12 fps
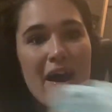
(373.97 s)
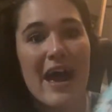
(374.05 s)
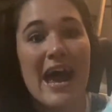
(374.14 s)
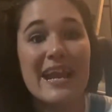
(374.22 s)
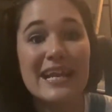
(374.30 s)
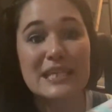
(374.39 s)

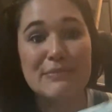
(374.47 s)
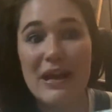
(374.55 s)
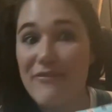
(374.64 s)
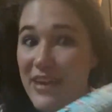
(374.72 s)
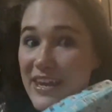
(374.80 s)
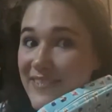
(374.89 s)
And it's my
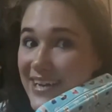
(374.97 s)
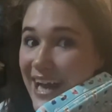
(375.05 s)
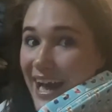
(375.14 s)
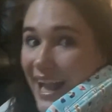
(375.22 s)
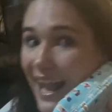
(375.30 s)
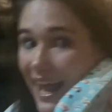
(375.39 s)
favorite
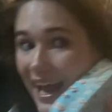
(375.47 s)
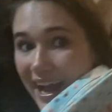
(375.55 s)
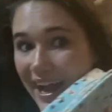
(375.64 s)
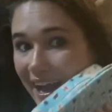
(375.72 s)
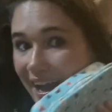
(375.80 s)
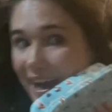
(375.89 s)
color.
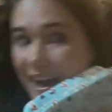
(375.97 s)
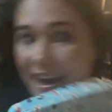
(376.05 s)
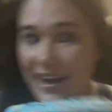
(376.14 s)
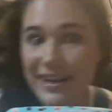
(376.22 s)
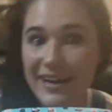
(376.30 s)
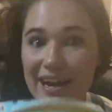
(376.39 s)

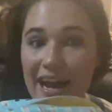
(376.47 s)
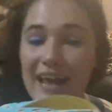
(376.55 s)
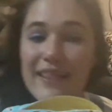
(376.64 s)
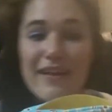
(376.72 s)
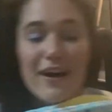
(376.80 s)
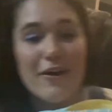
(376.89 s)
I
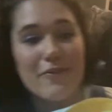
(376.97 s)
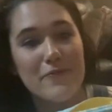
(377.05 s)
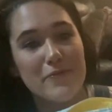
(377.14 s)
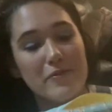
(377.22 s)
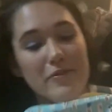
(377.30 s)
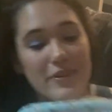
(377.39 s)

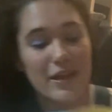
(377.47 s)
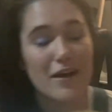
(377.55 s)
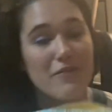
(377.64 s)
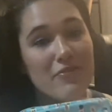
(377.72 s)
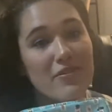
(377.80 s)
love blue.